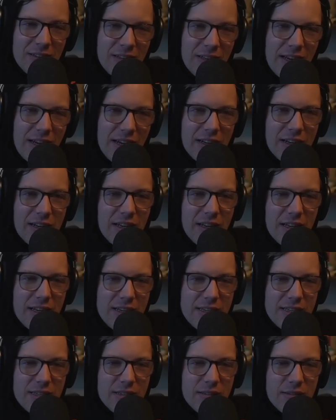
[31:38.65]
He can at
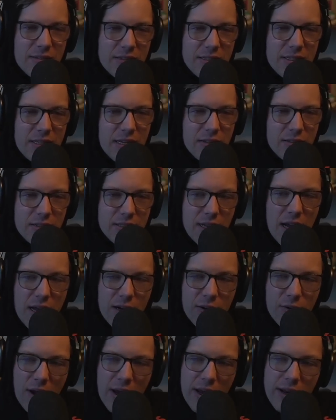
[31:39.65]
least still dunk,
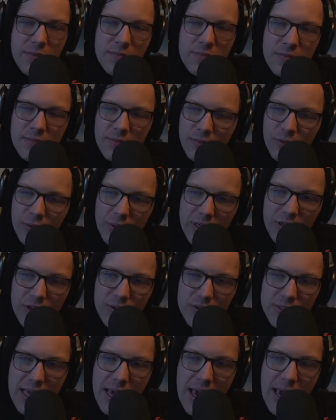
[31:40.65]
right? We could use
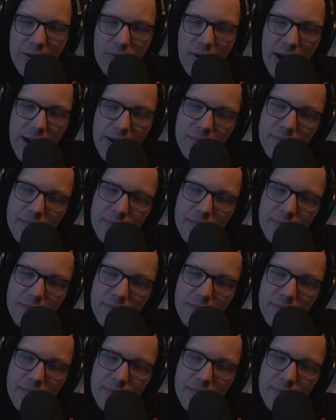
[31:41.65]
that, right?